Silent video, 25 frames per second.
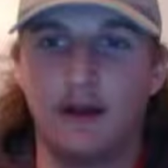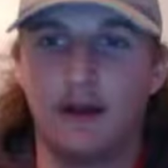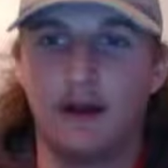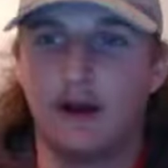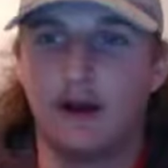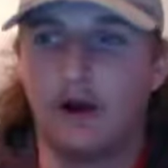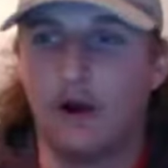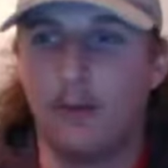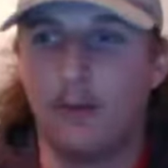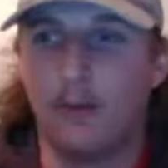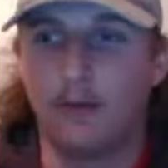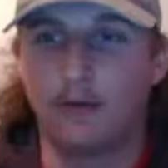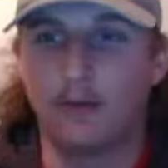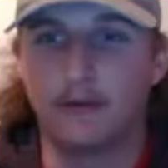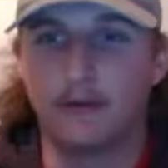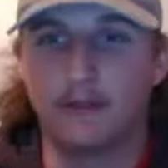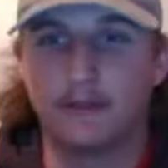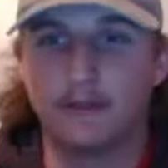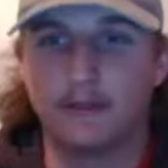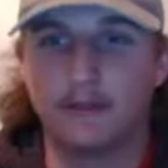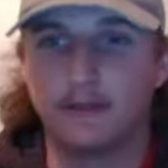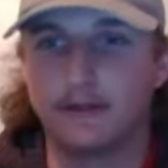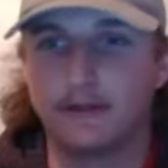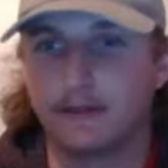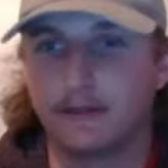Auburn
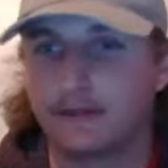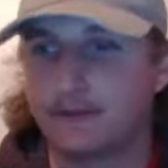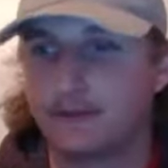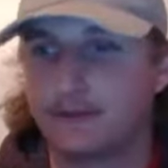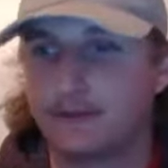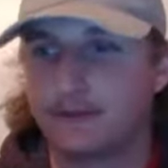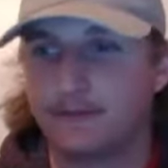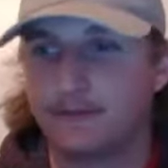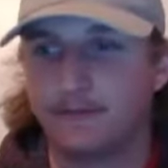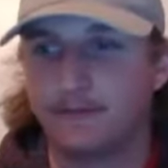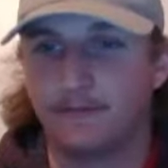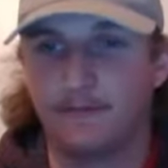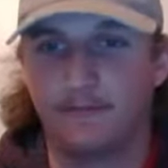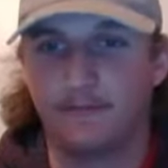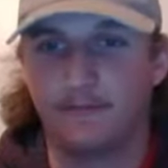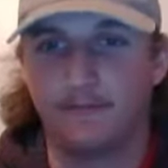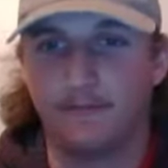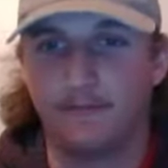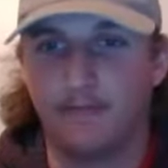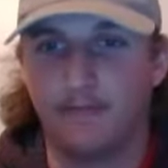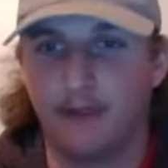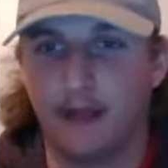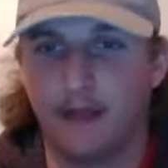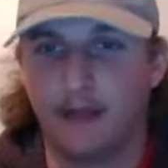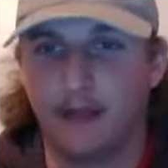just looks
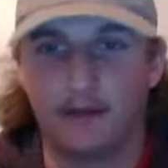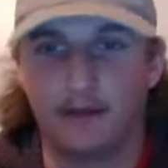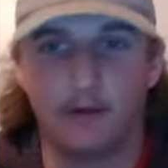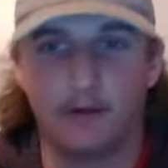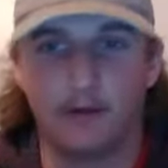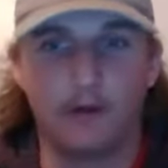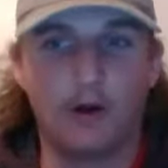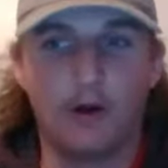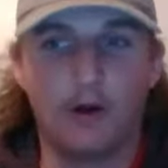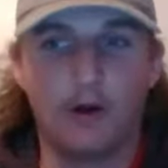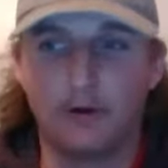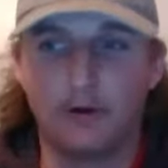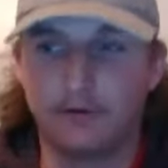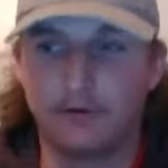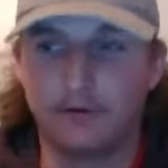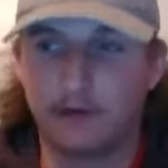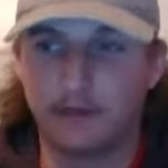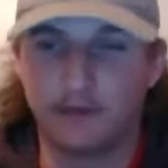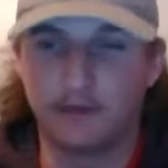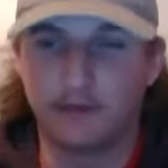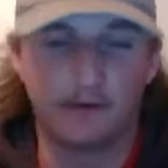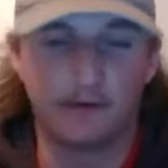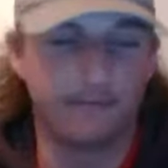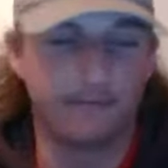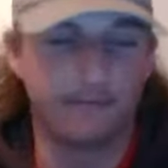like they're lost,
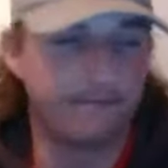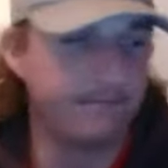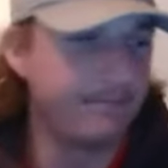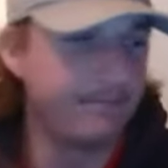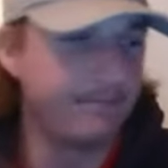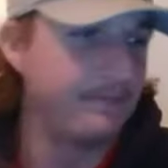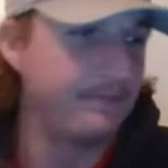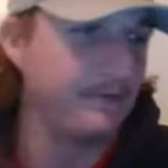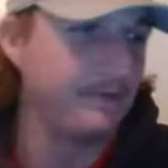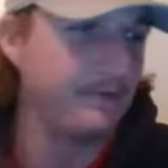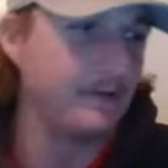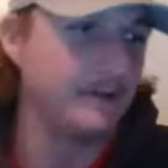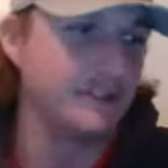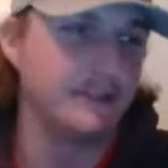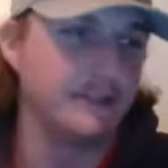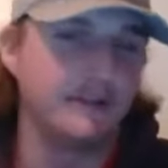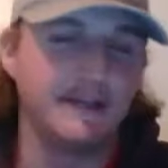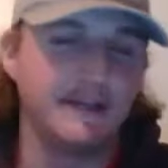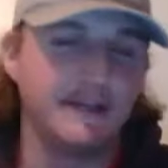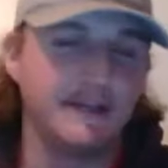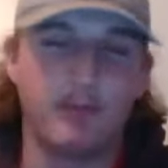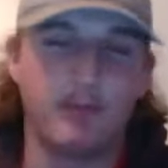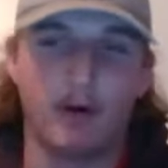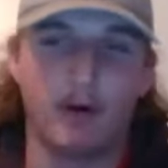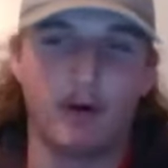like they're
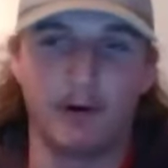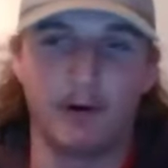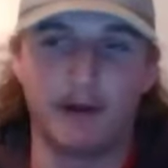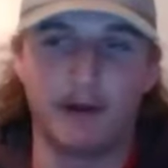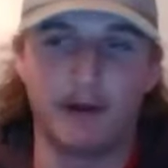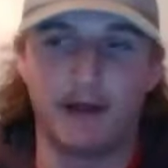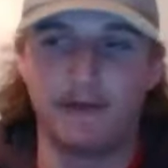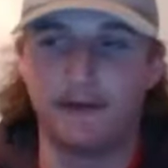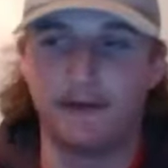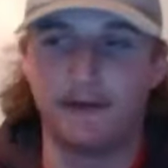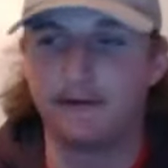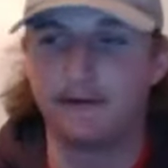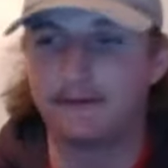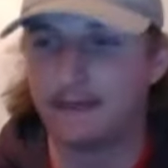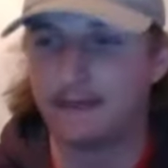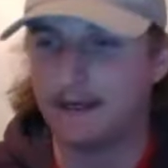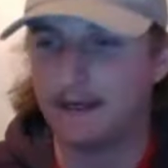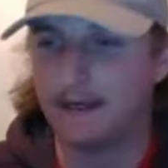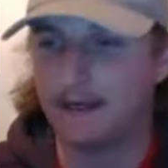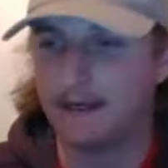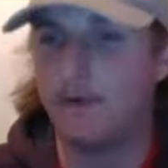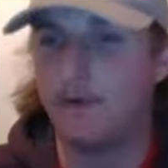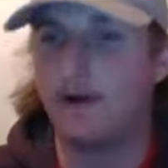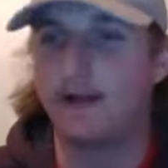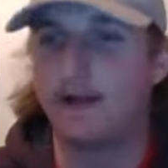sleepwalking out there. I thought,
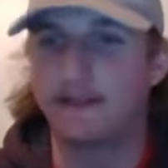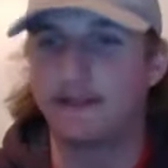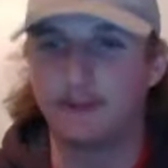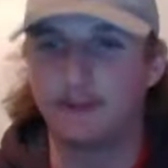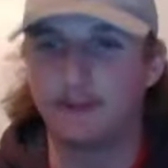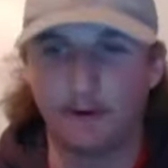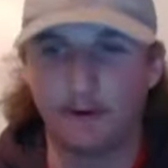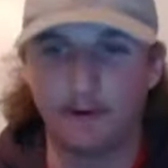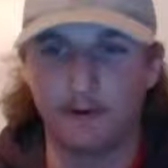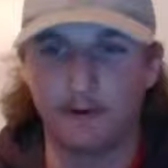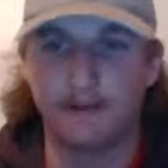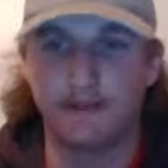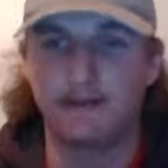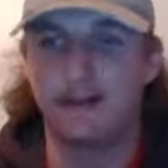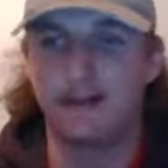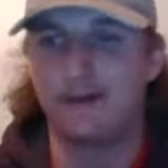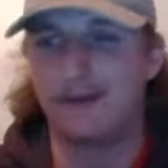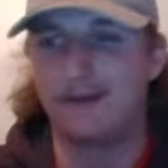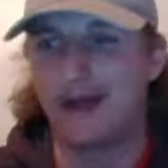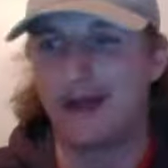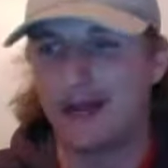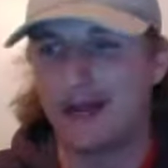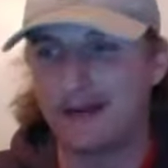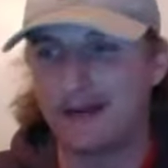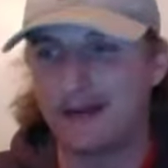all right, well, it's early.
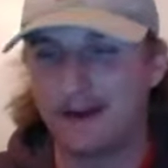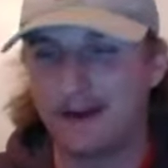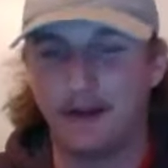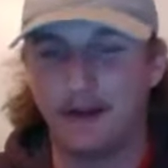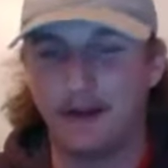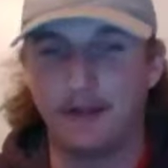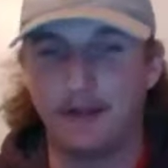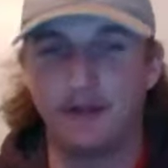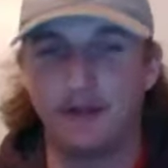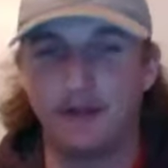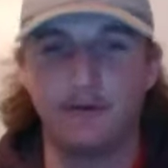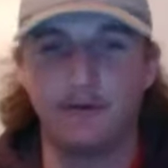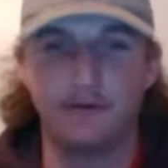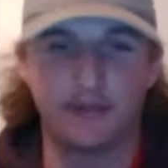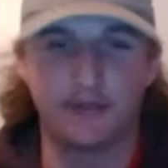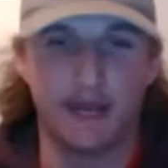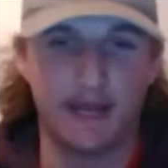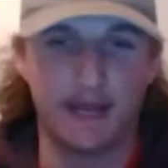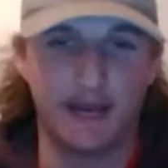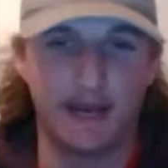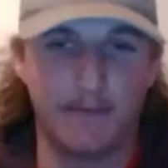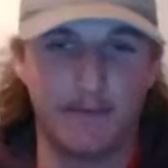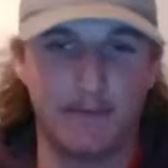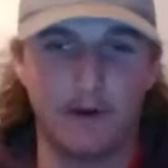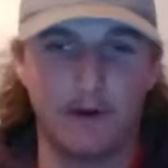Not a huge
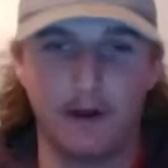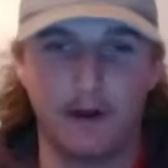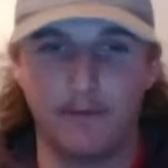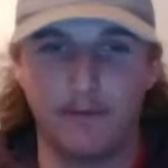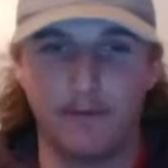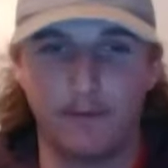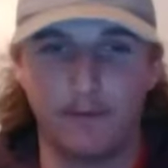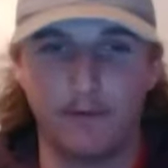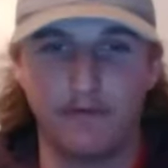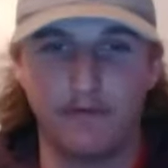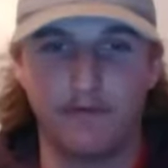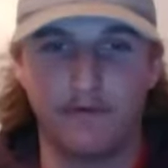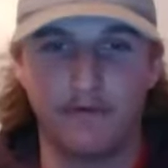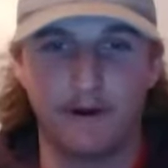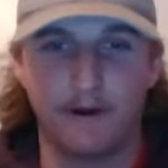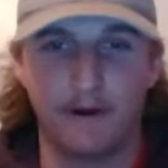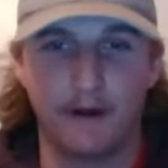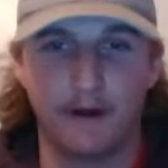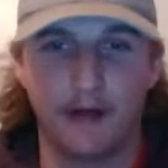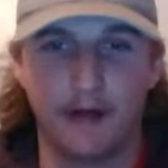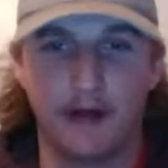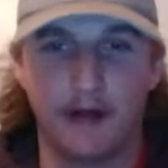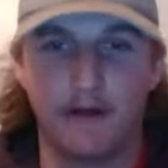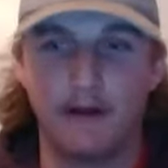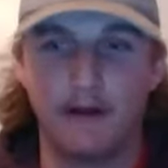game, whatever. We'll
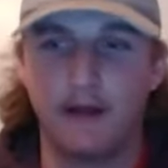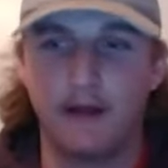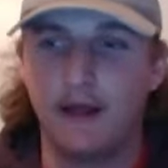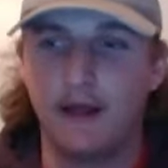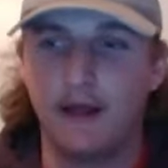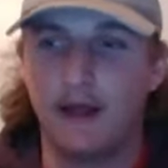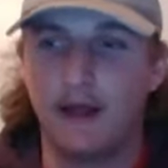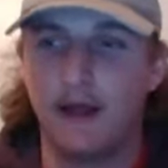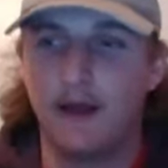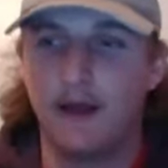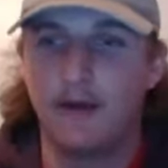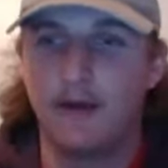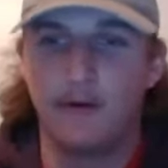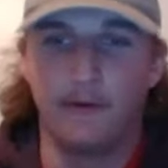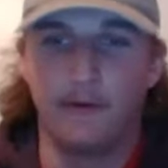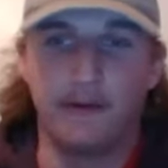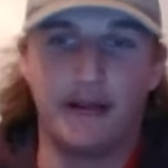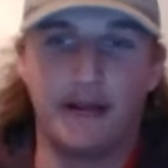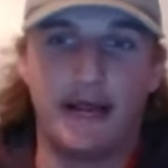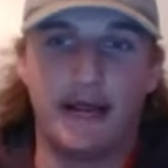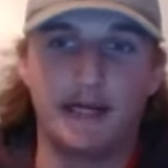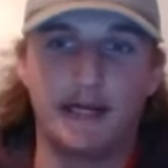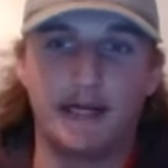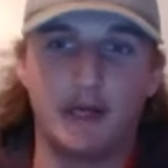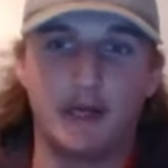figure it out. Well,
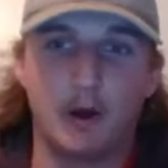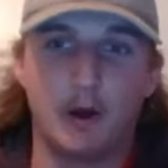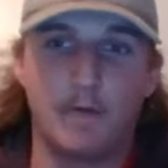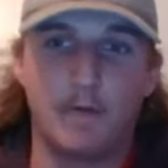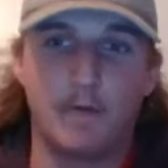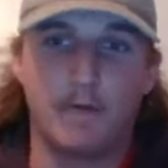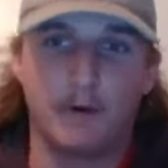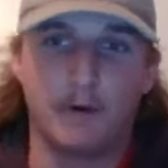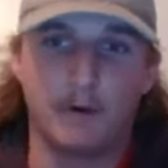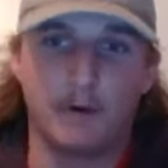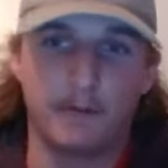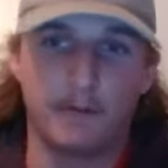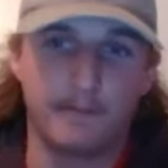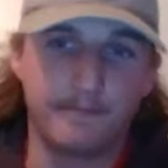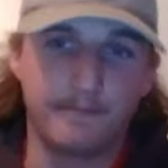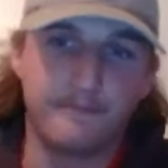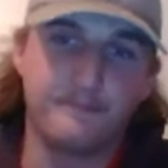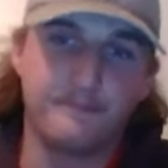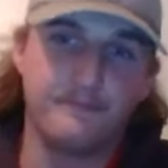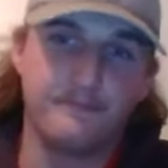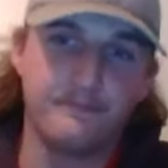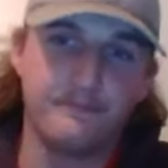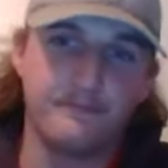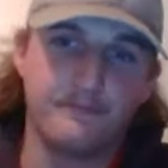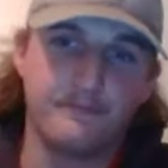then I had to go up for
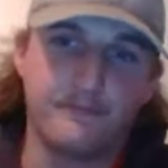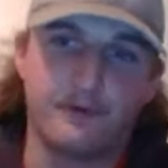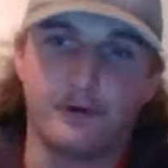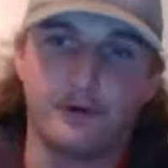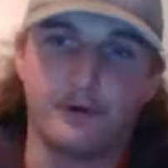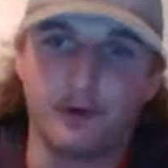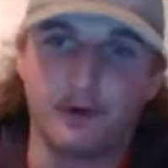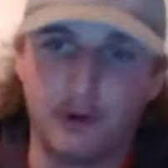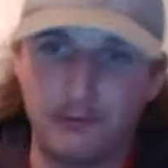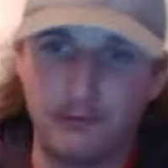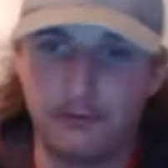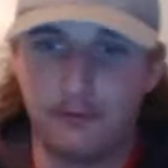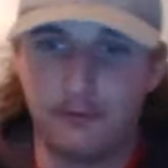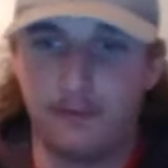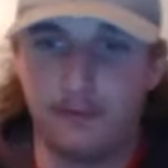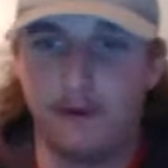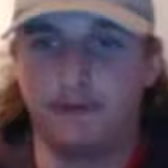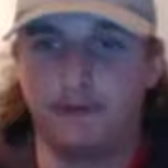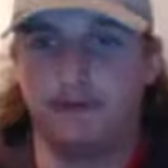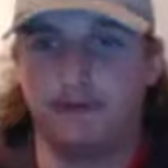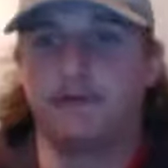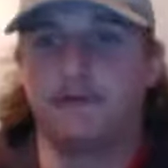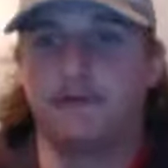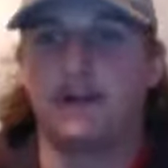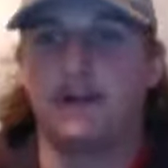groomsmen
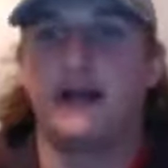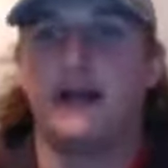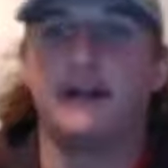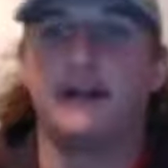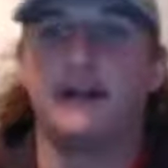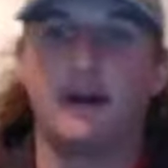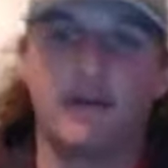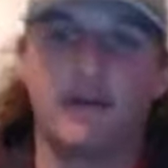pictures, and I had to go